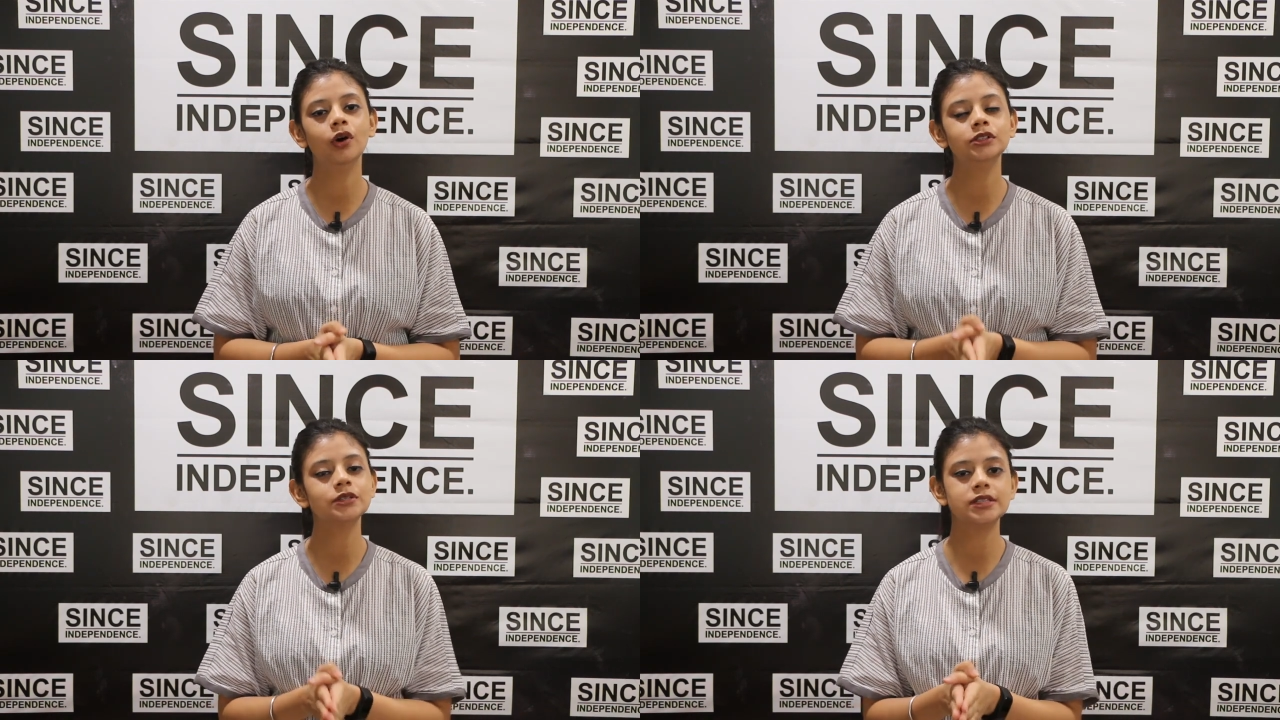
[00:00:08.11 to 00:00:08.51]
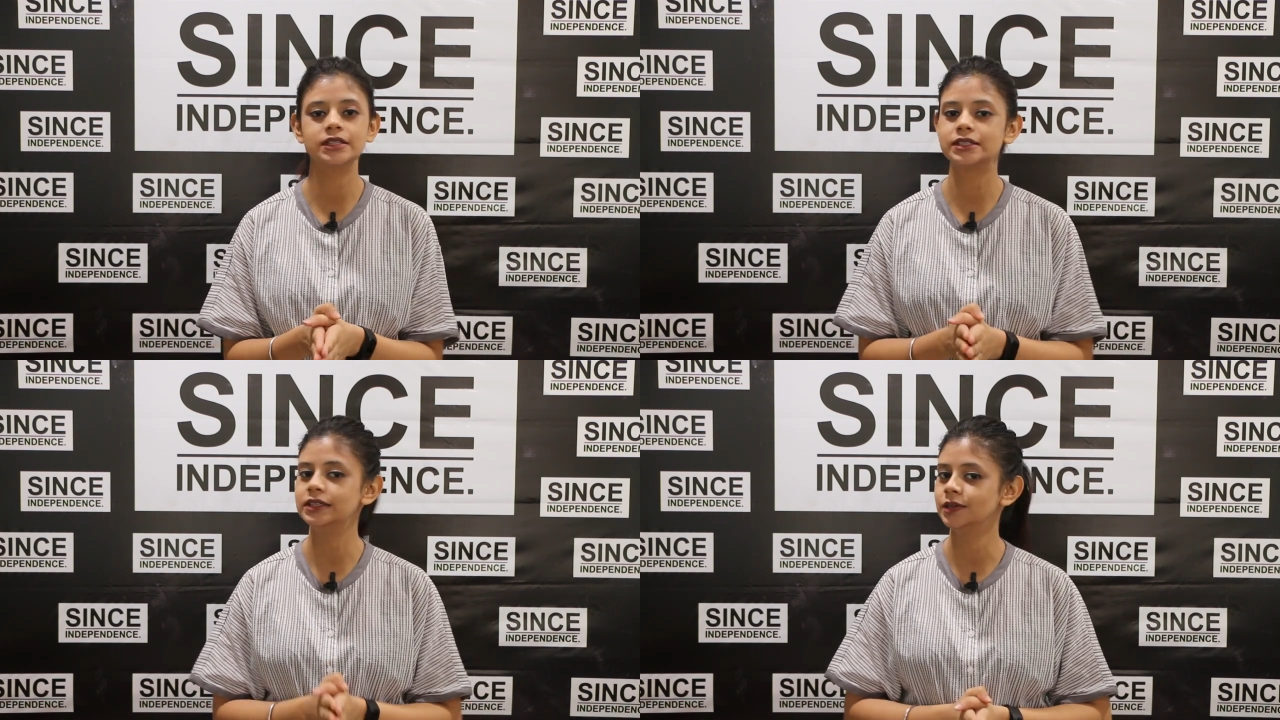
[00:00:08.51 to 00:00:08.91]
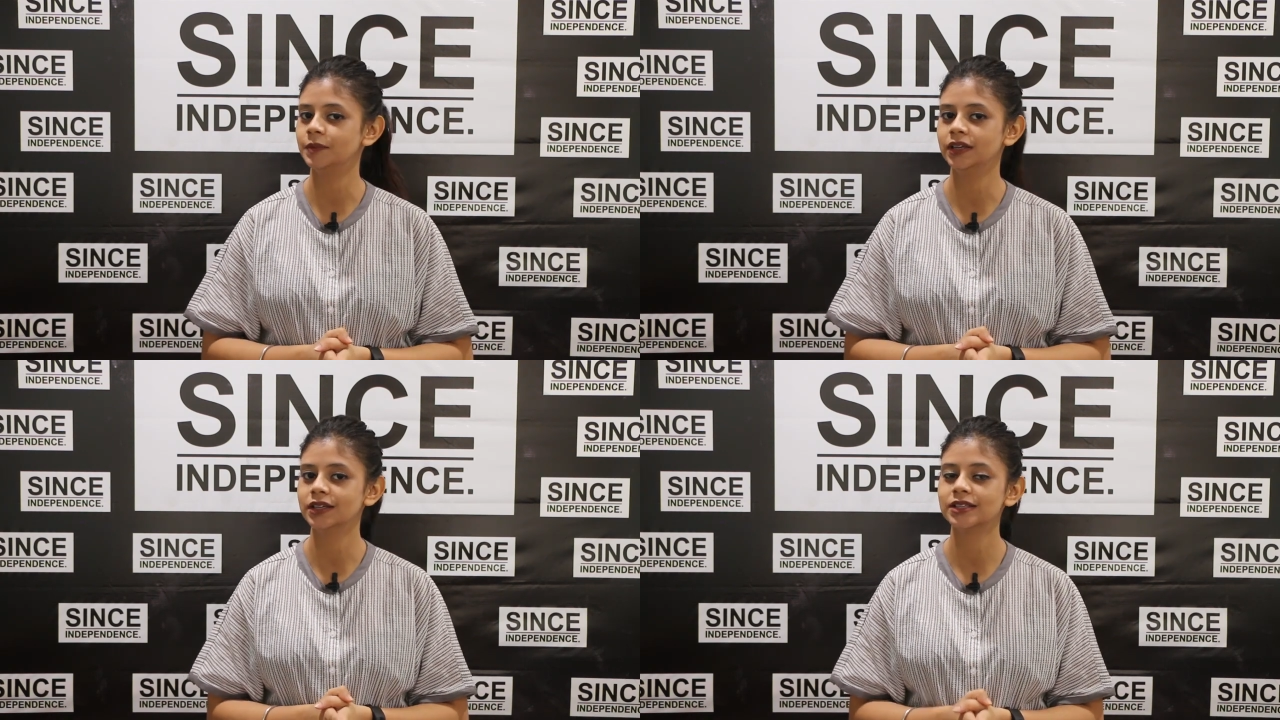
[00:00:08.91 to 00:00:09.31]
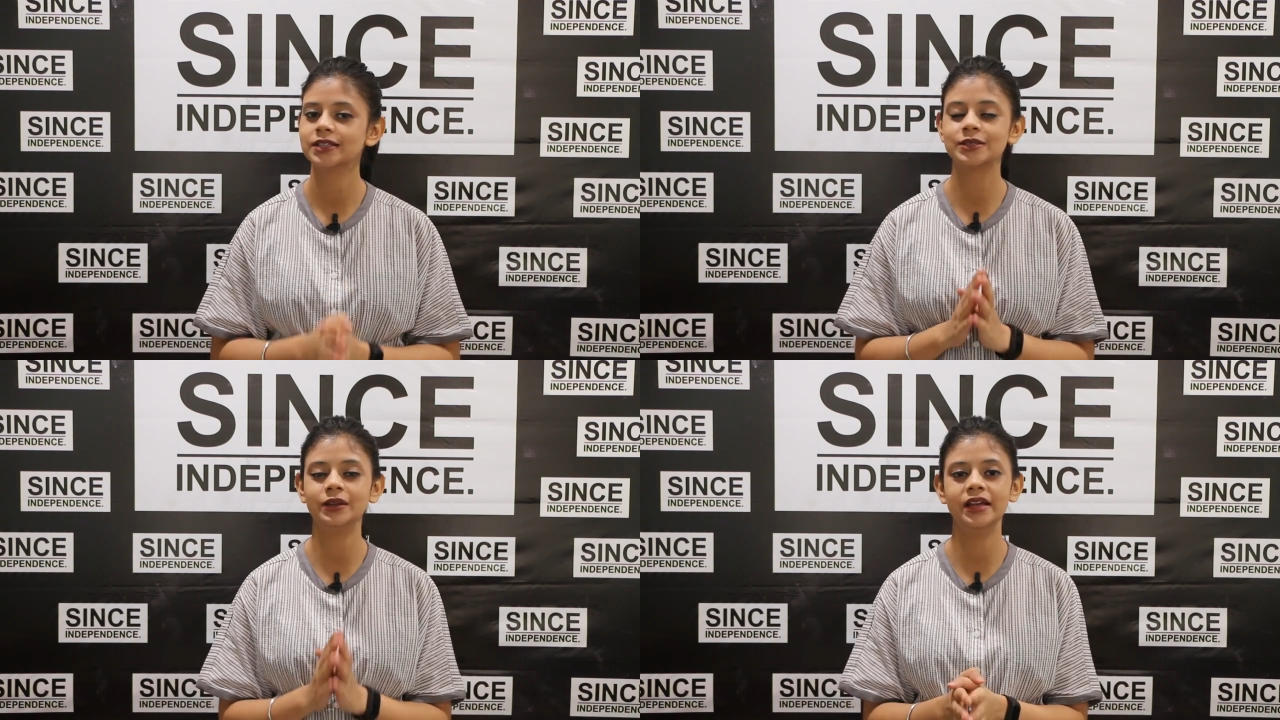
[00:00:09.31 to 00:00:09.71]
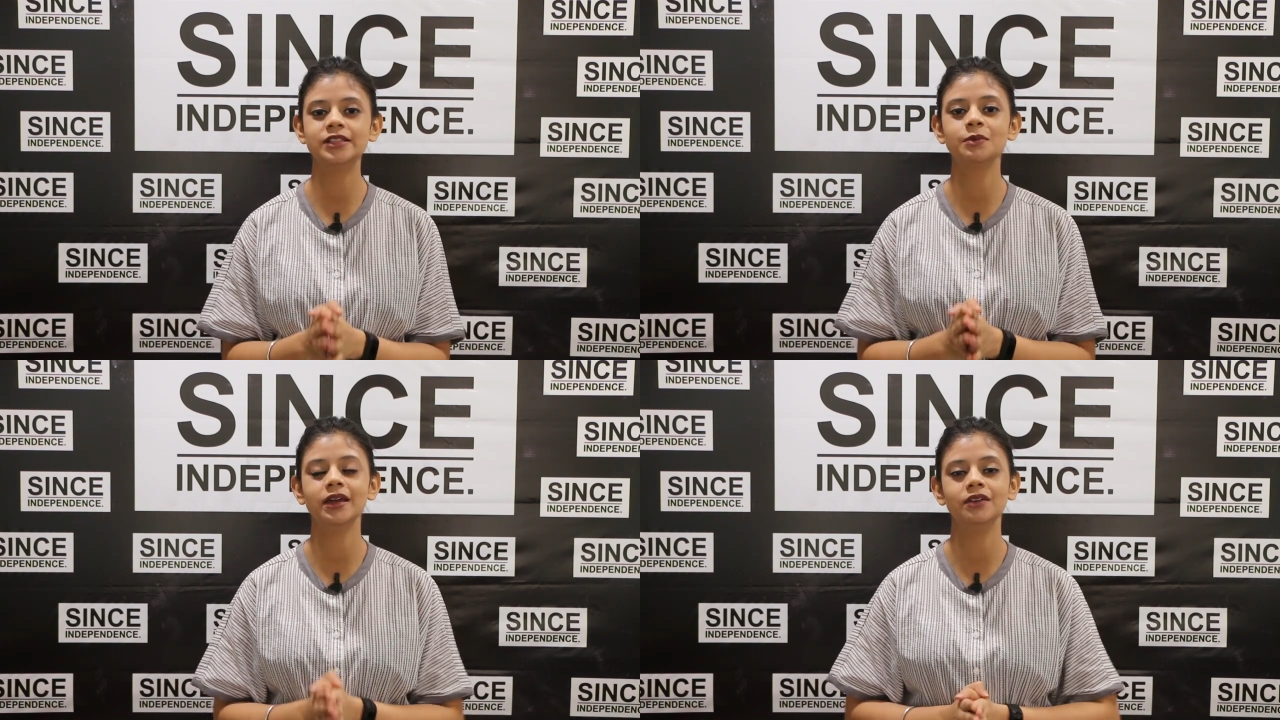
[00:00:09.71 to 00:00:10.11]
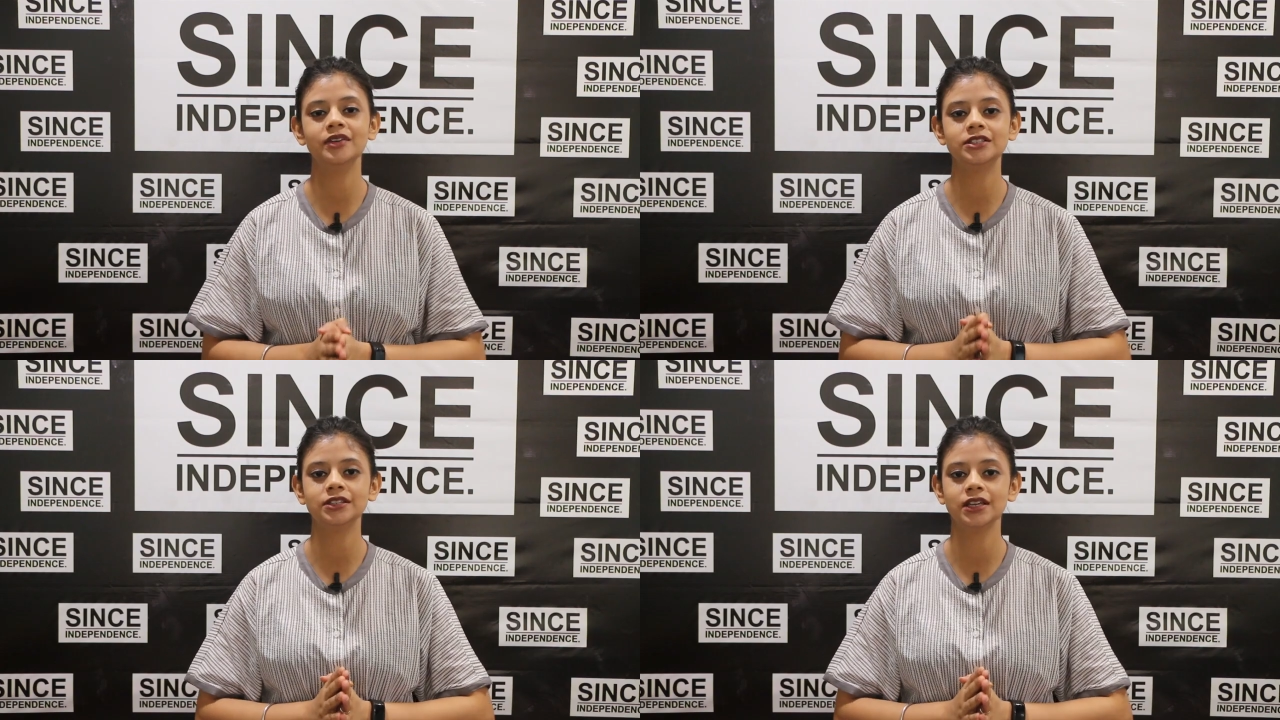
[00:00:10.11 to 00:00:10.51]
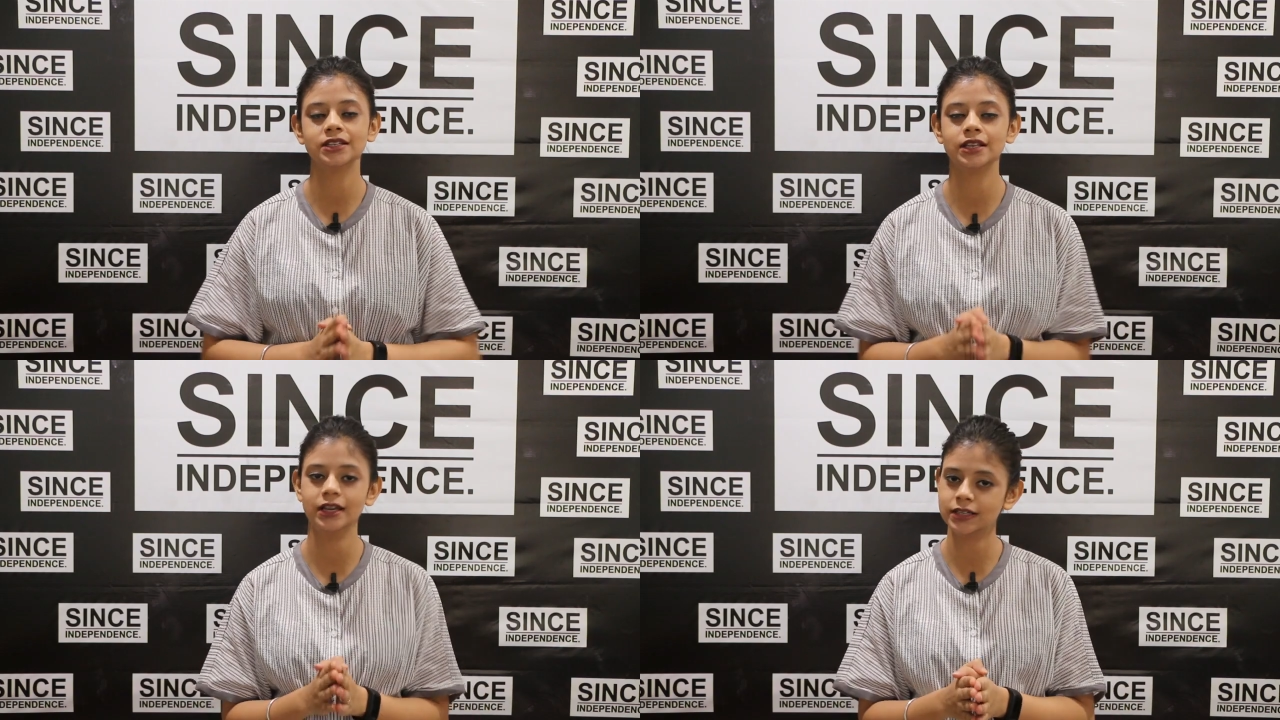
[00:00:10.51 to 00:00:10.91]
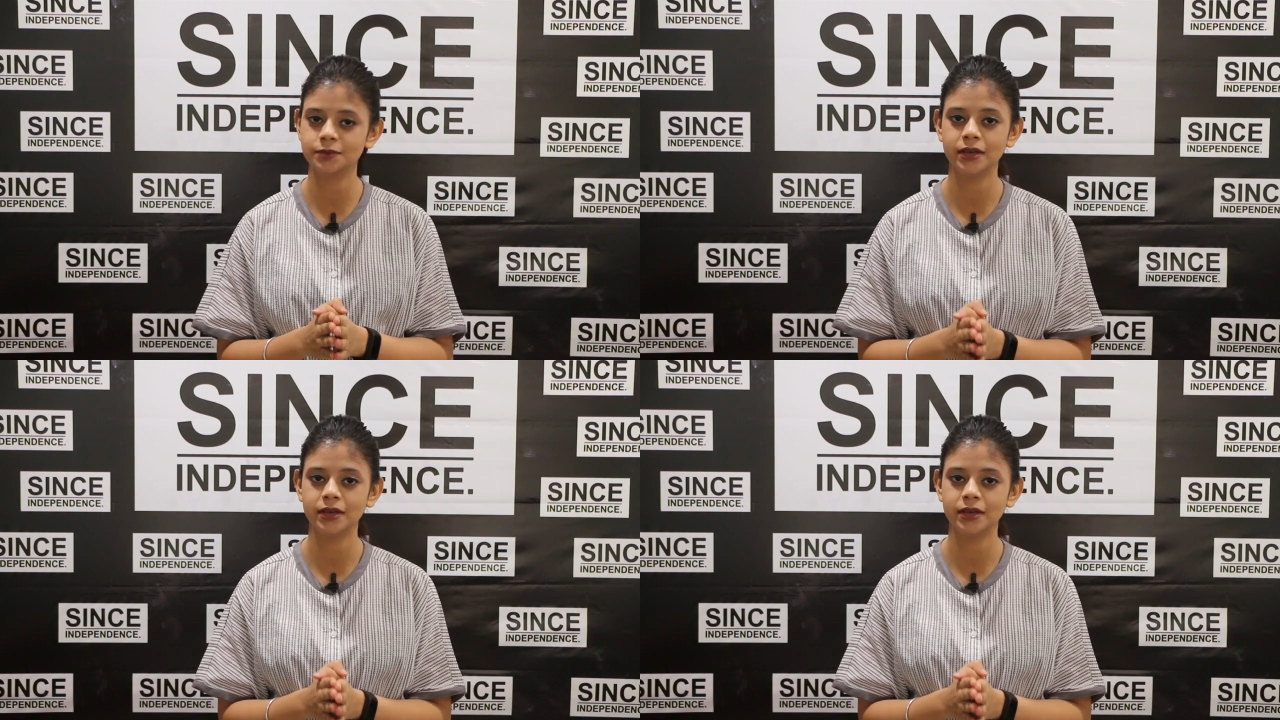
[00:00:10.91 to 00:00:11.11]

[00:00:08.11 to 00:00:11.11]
all to Since Independence. So let's begin with today's latest